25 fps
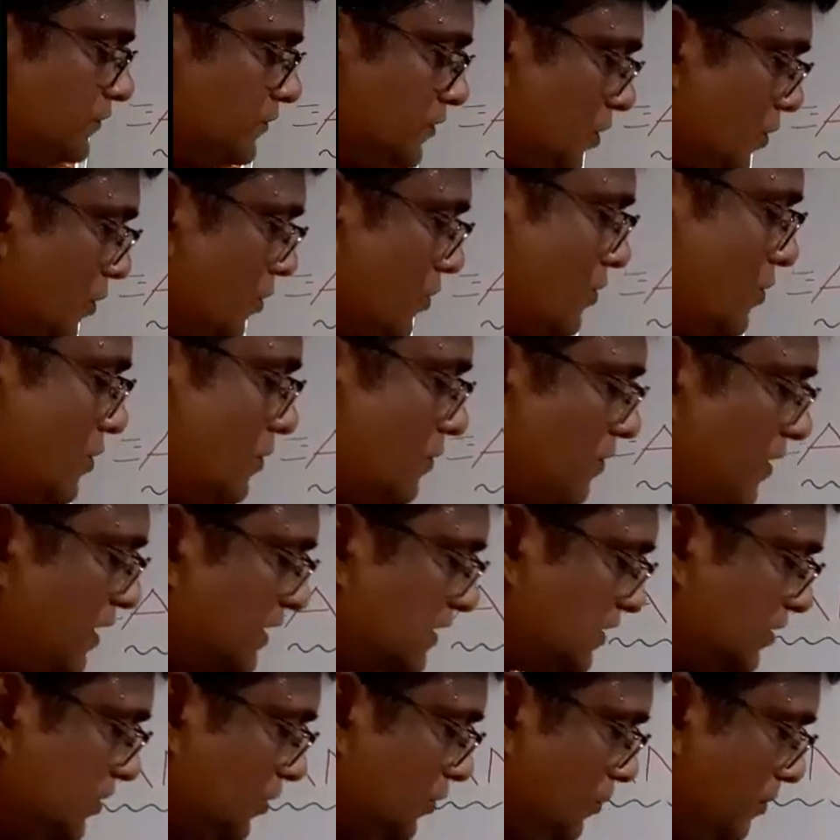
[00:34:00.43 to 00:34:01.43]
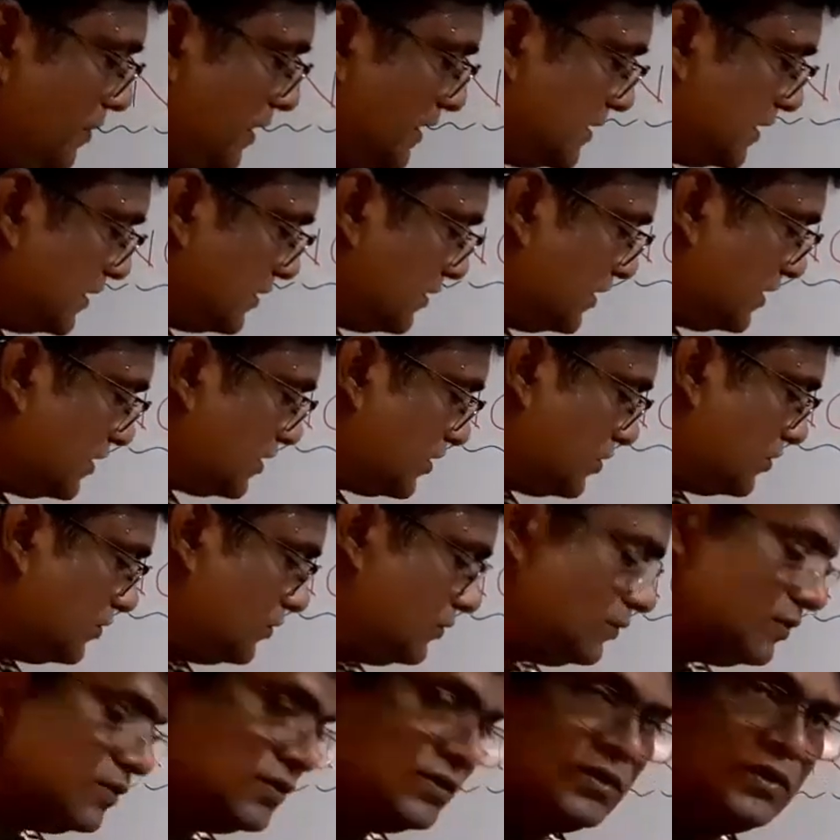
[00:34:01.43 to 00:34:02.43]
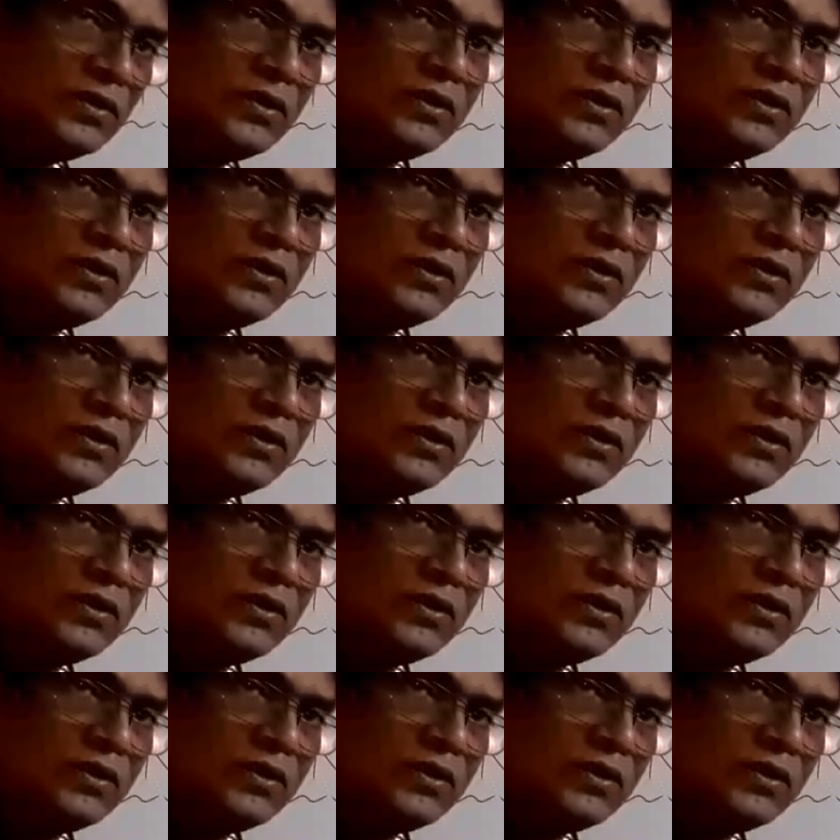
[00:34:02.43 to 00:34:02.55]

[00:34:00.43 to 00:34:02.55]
Look, first you measure these two.